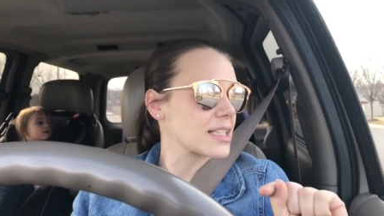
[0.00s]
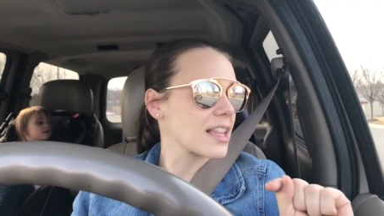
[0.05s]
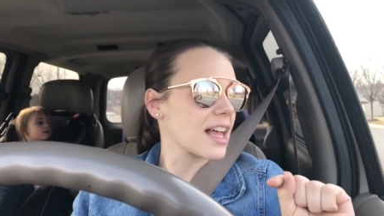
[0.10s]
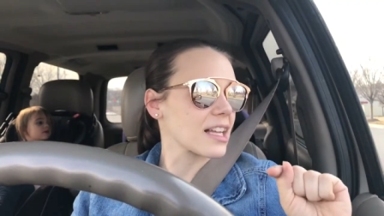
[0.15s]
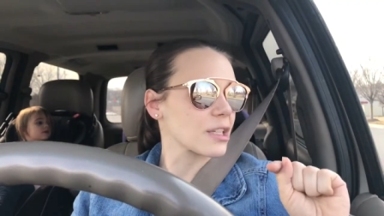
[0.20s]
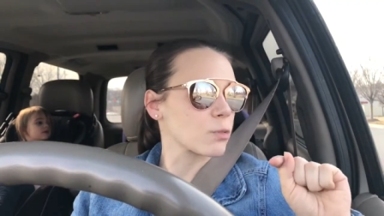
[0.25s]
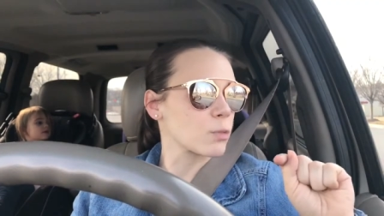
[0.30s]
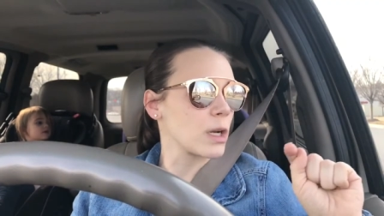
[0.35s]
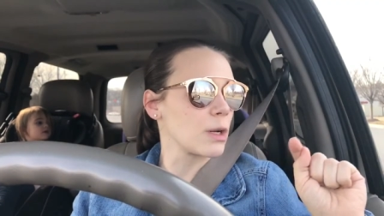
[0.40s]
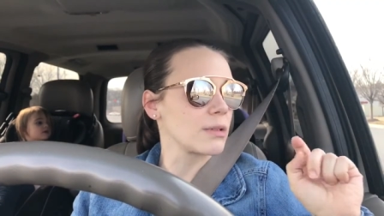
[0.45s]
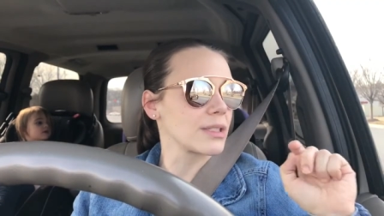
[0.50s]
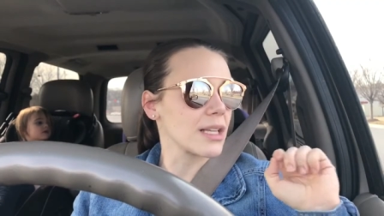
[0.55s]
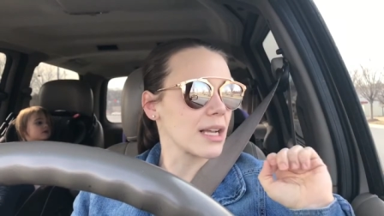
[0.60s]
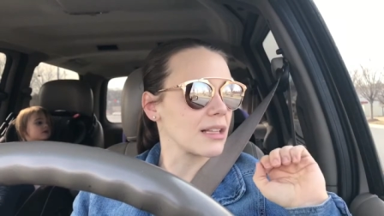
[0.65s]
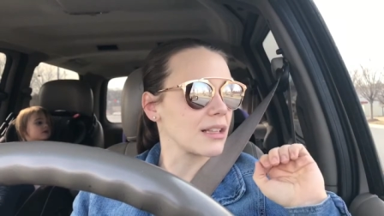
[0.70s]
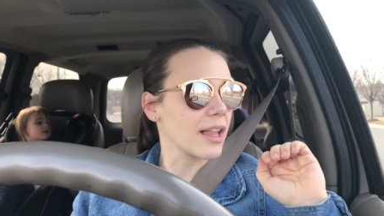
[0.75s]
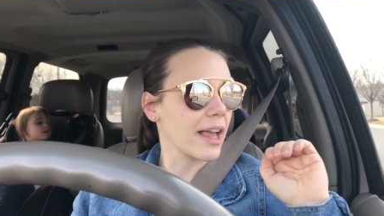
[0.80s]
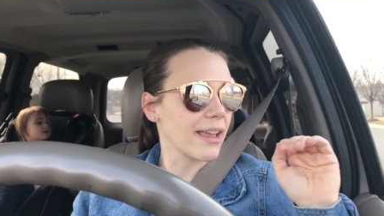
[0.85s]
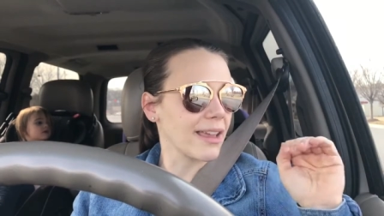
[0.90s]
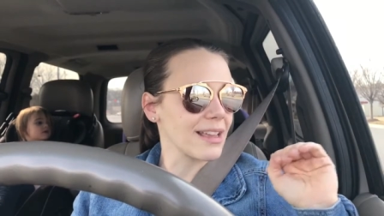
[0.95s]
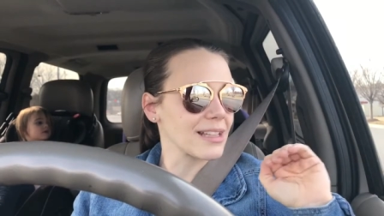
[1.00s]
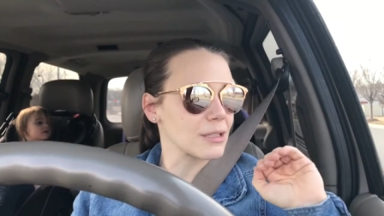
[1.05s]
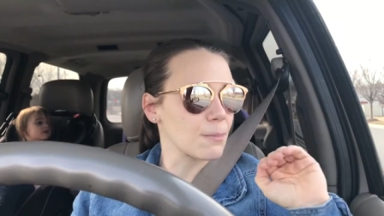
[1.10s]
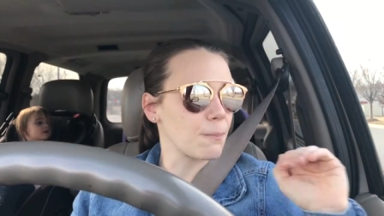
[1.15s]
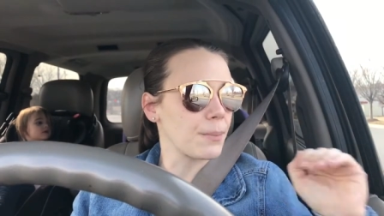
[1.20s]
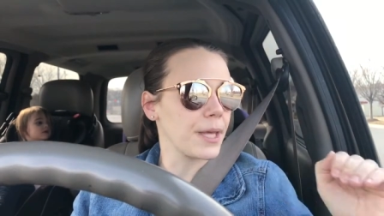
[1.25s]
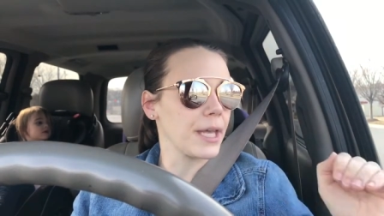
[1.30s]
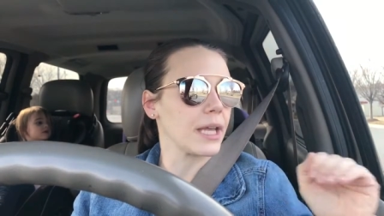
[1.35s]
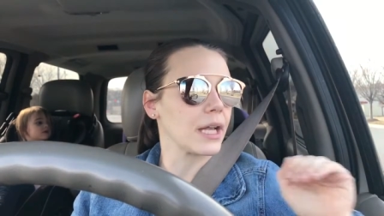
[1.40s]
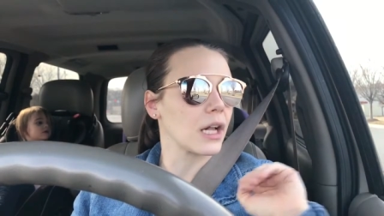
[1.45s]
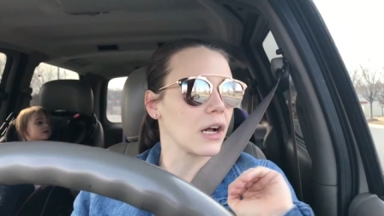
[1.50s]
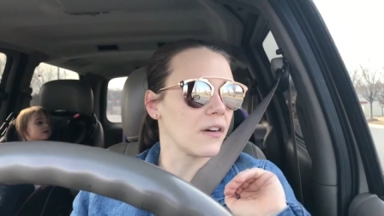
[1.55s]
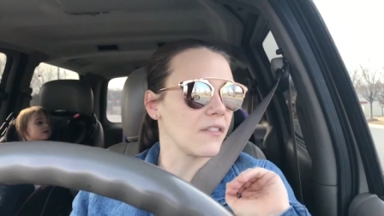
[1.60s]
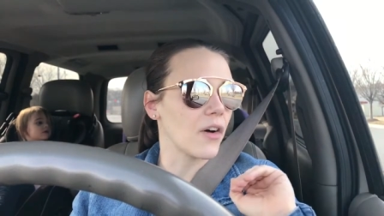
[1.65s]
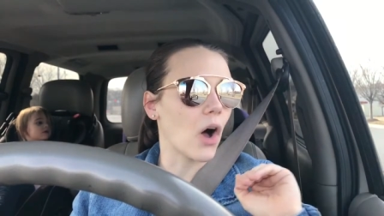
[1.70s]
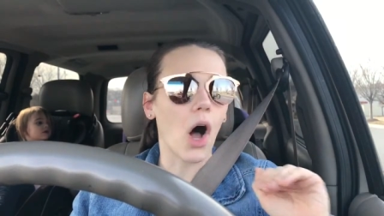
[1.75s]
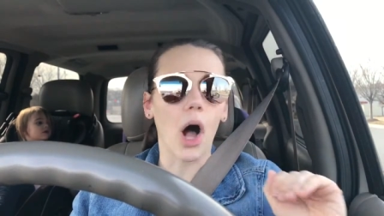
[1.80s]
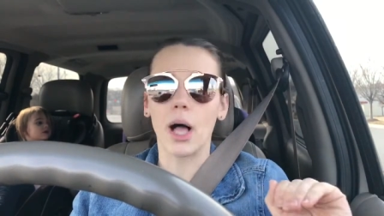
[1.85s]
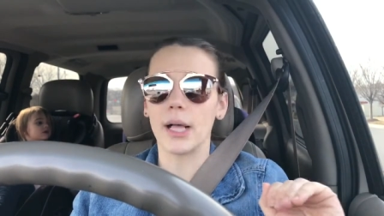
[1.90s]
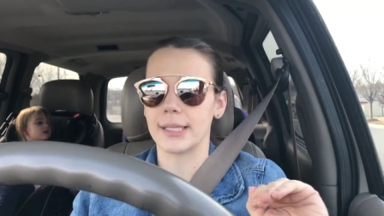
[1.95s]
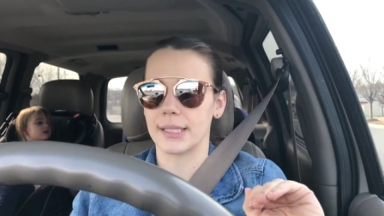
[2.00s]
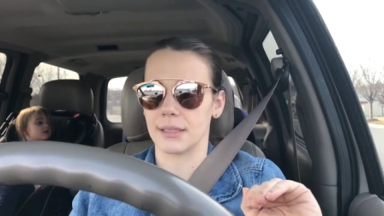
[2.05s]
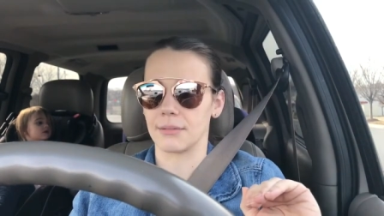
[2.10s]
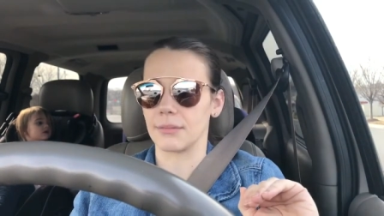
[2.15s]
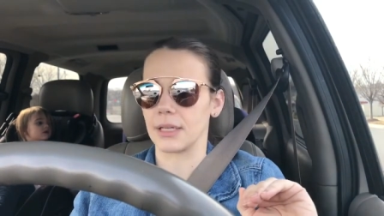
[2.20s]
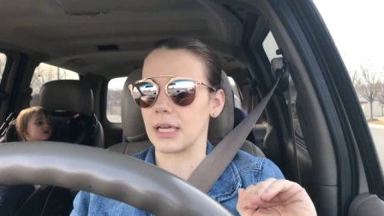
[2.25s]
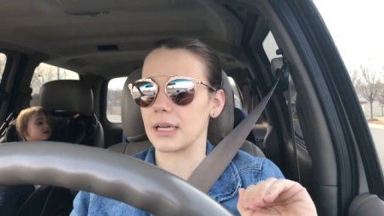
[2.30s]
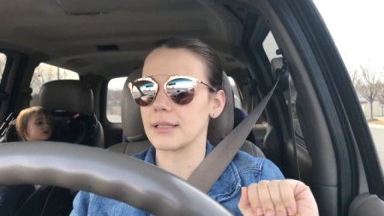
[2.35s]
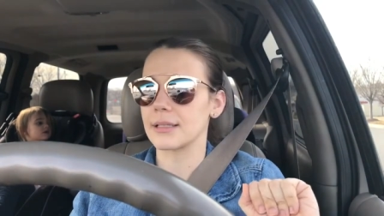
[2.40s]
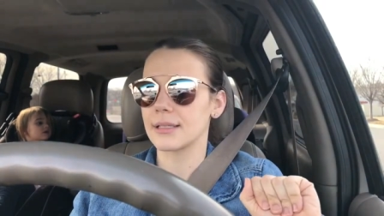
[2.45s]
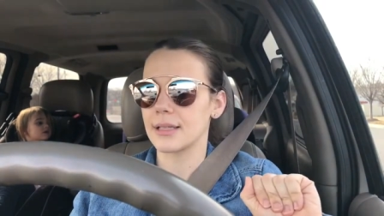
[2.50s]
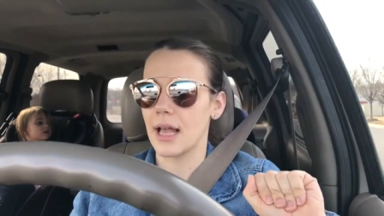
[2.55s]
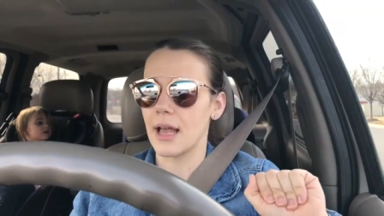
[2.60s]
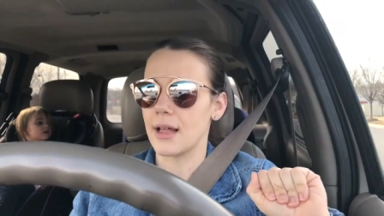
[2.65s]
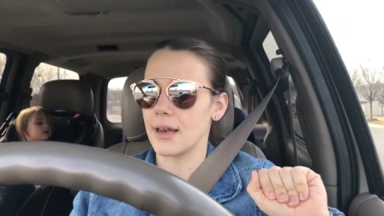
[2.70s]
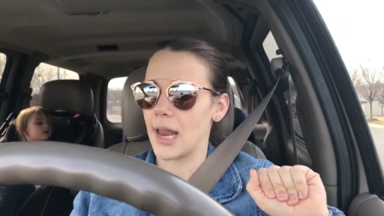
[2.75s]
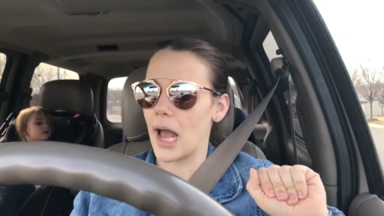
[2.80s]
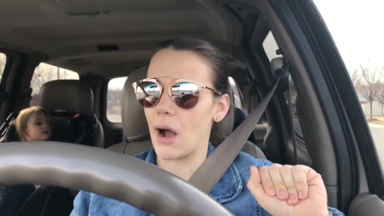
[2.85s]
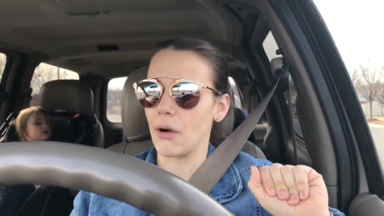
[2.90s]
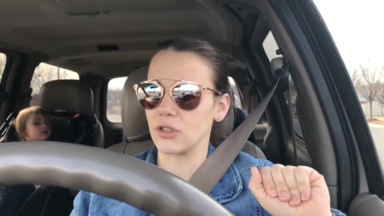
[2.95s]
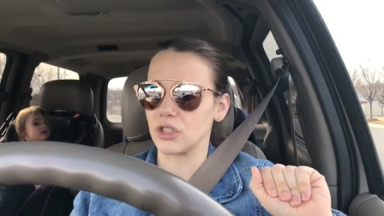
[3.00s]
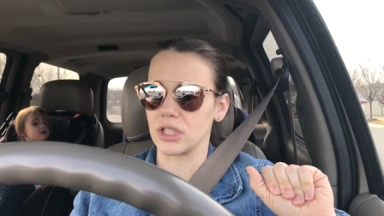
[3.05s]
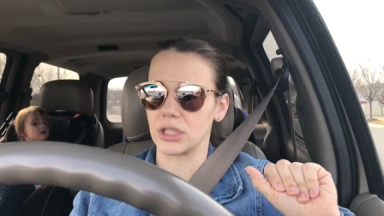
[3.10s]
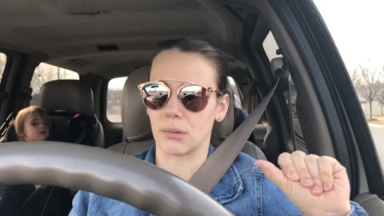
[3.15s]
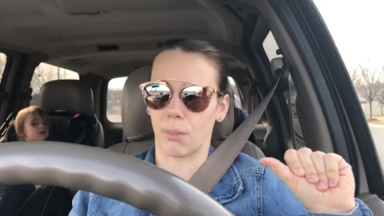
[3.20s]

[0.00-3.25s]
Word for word: That's when it was at like its peak of awesomeness. And now it's just